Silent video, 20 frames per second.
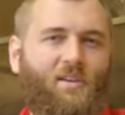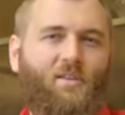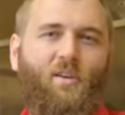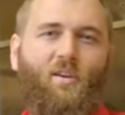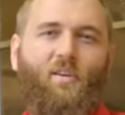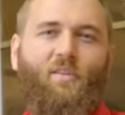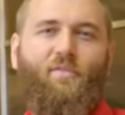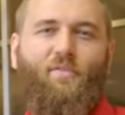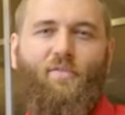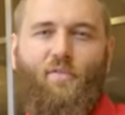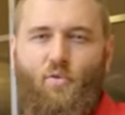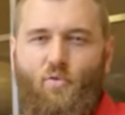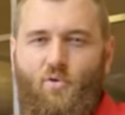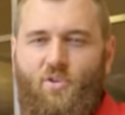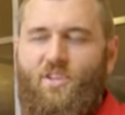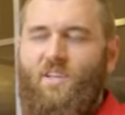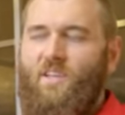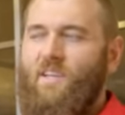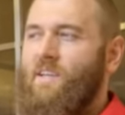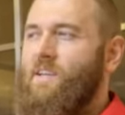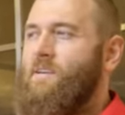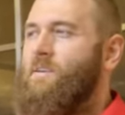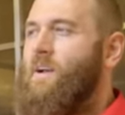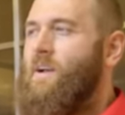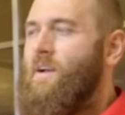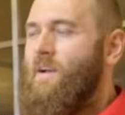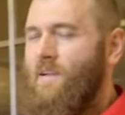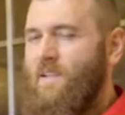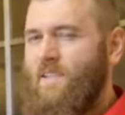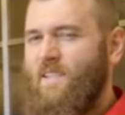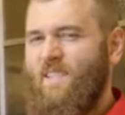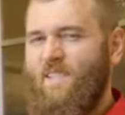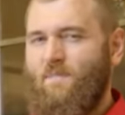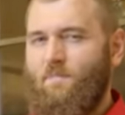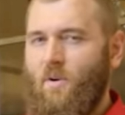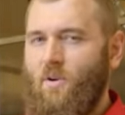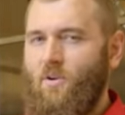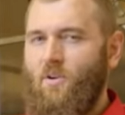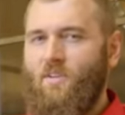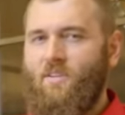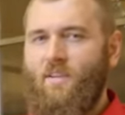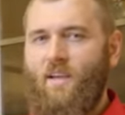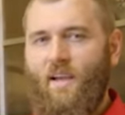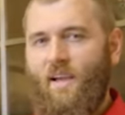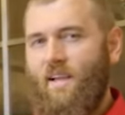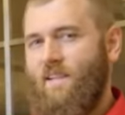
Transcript: fruity spirit,